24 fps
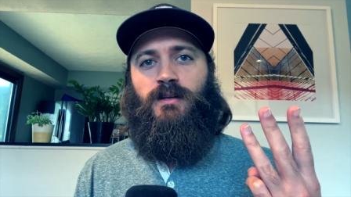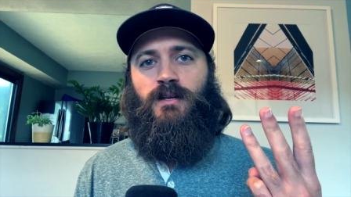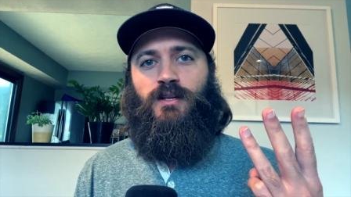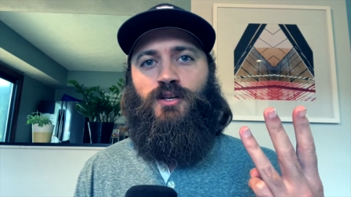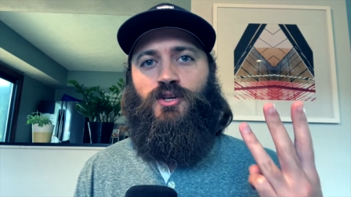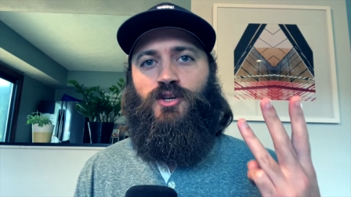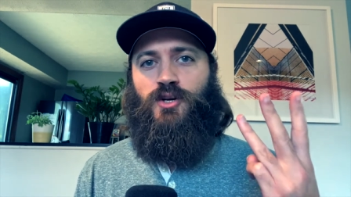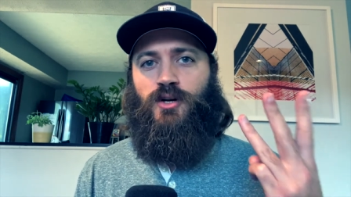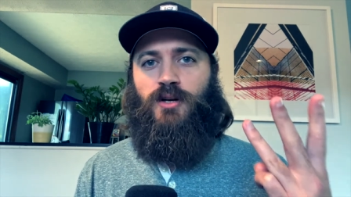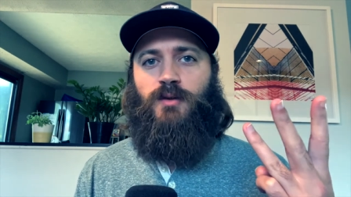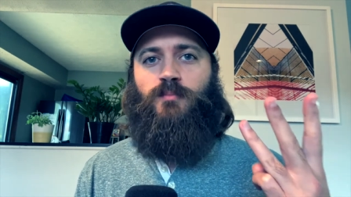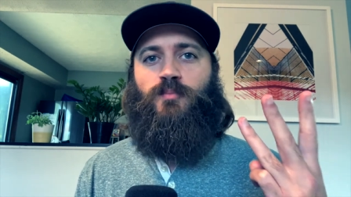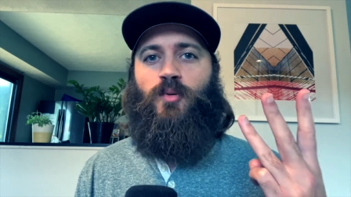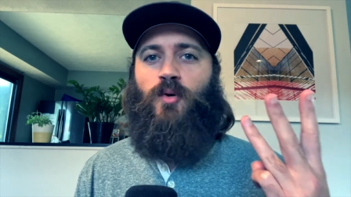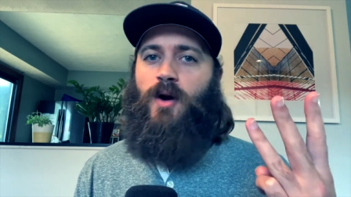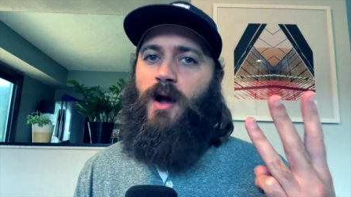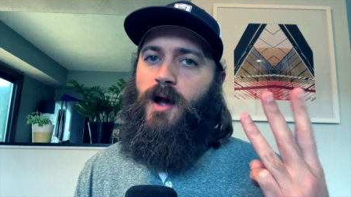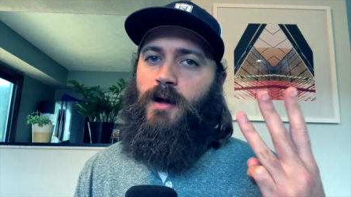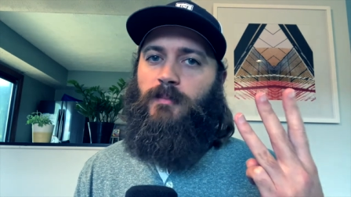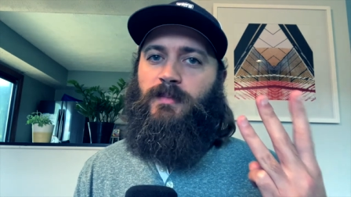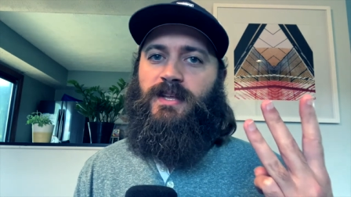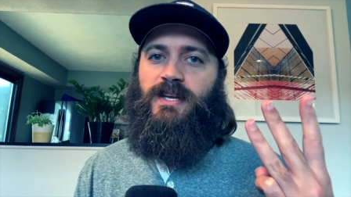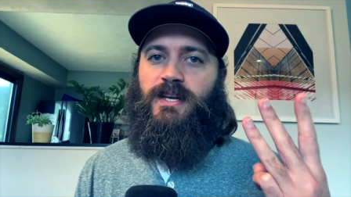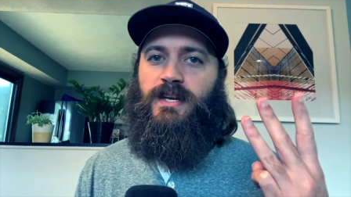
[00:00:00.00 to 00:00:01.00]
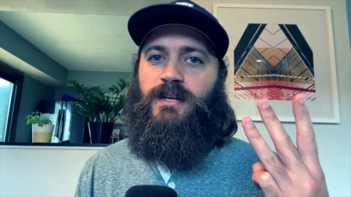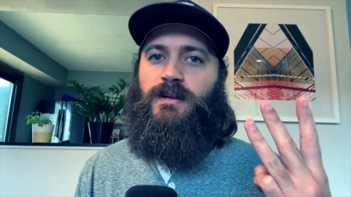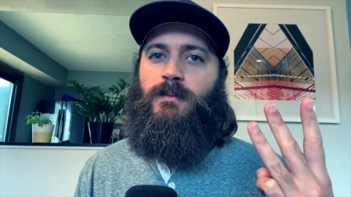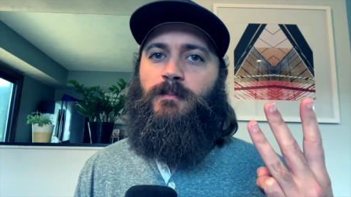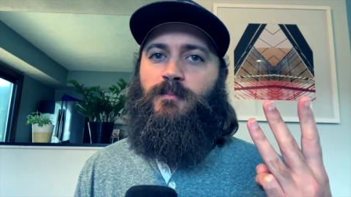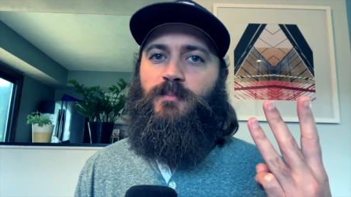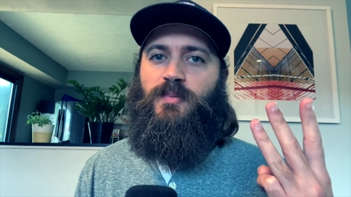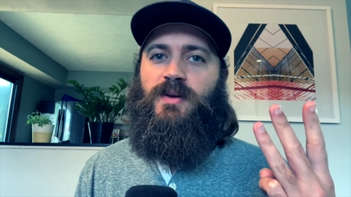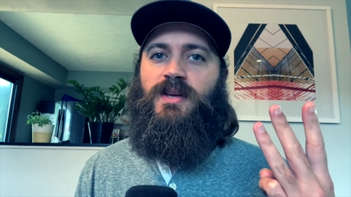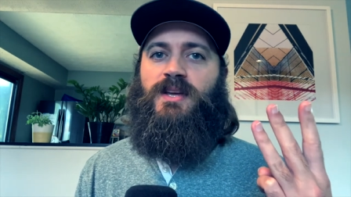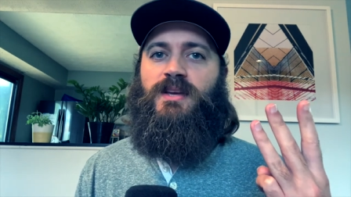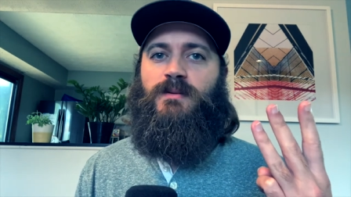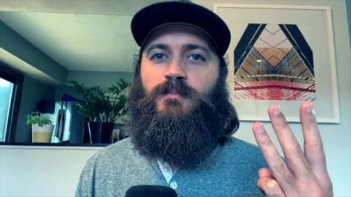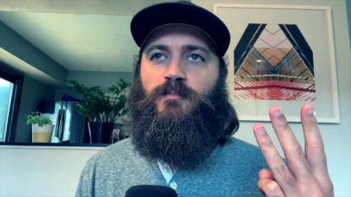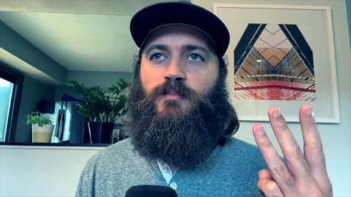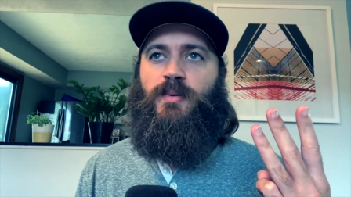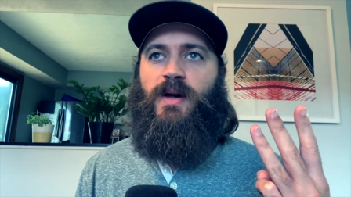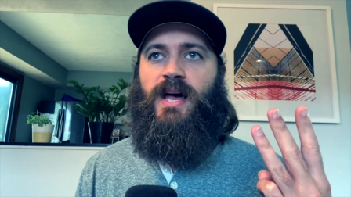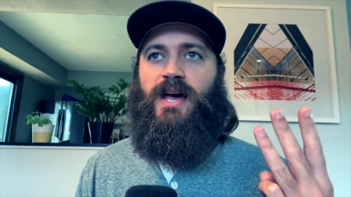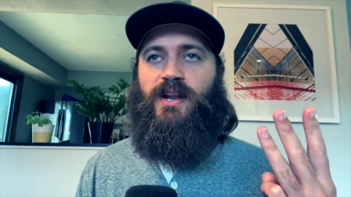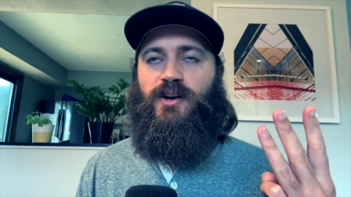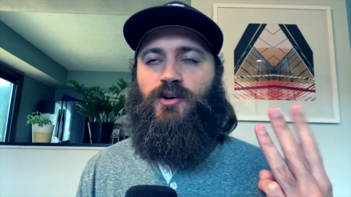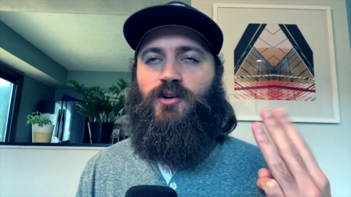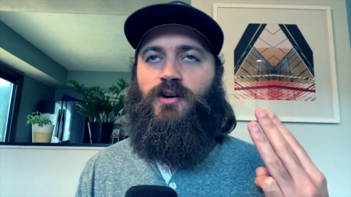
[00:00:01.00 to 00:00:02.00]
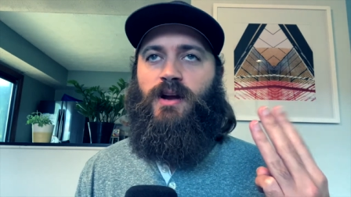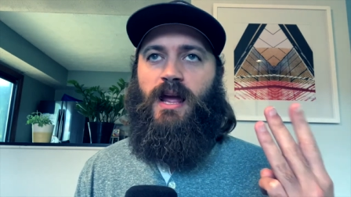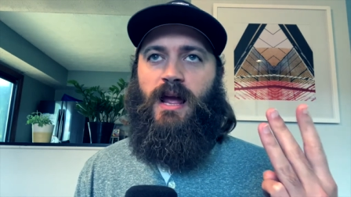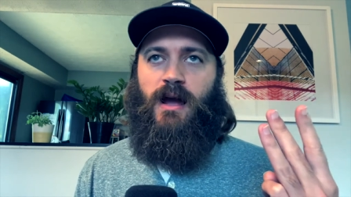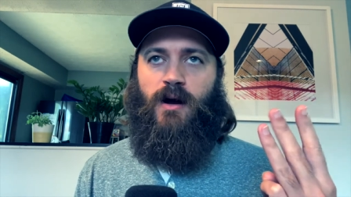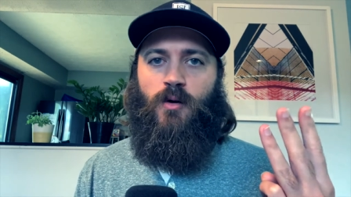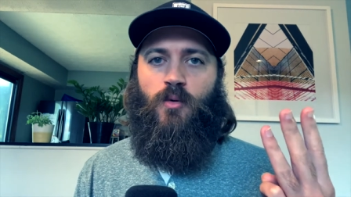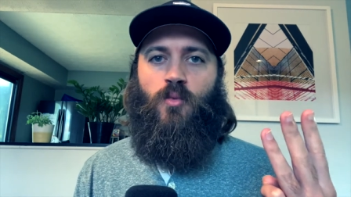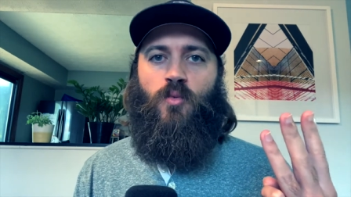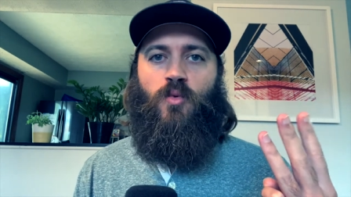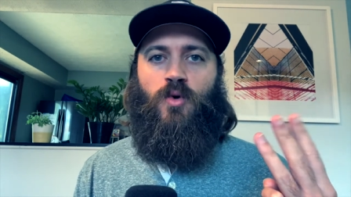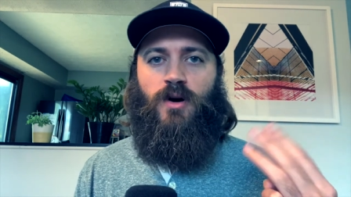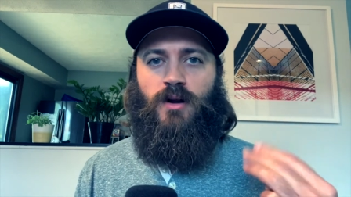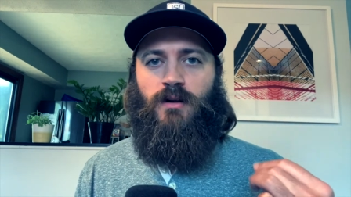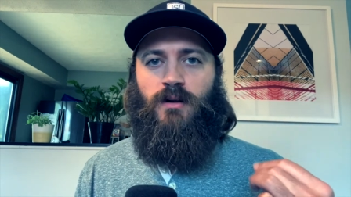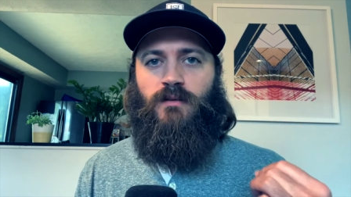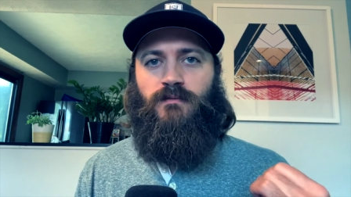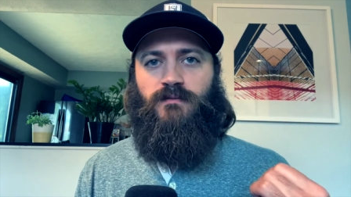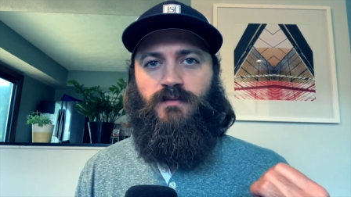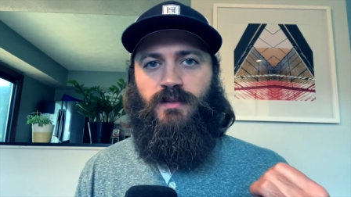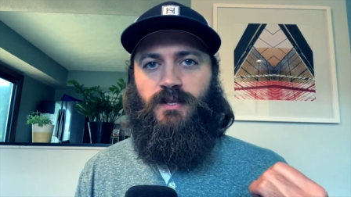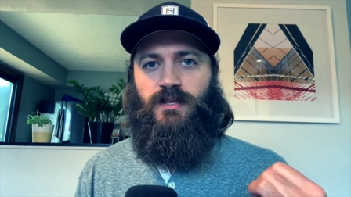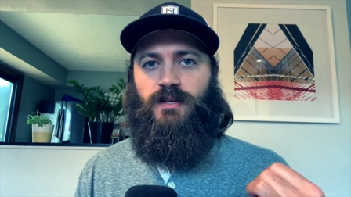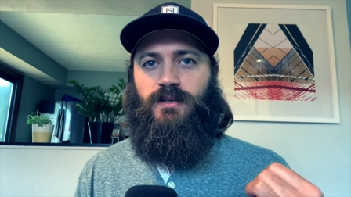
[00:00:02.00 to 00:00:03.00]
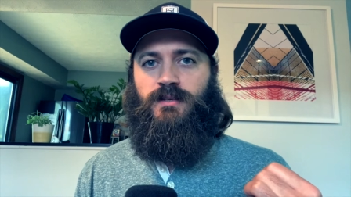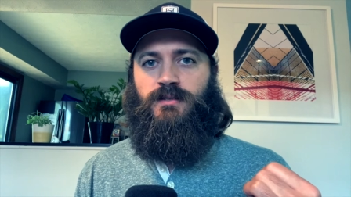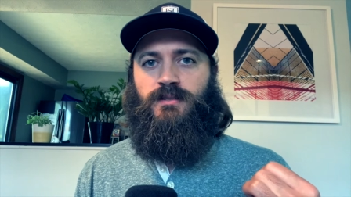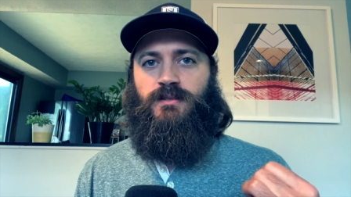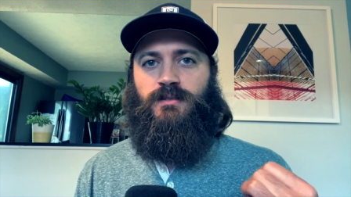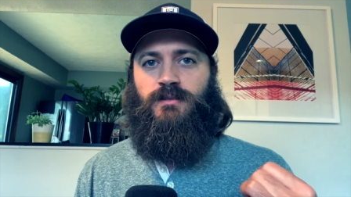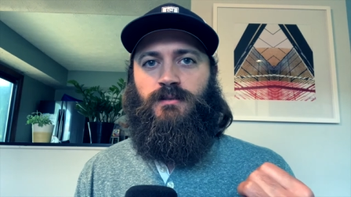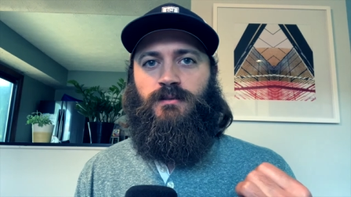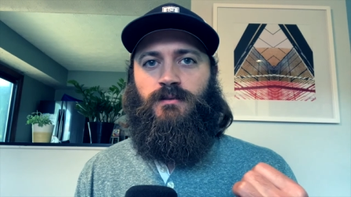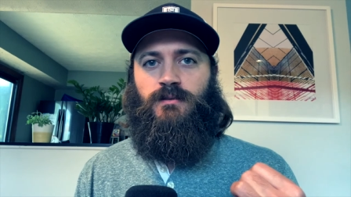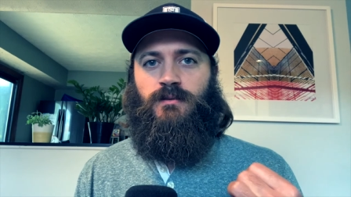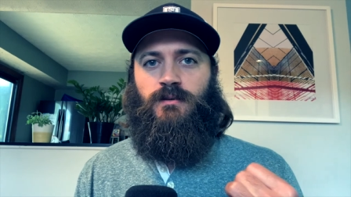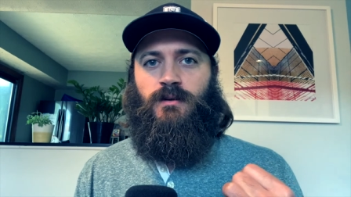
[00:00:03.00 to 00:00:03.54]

You're probably going to be better at one of these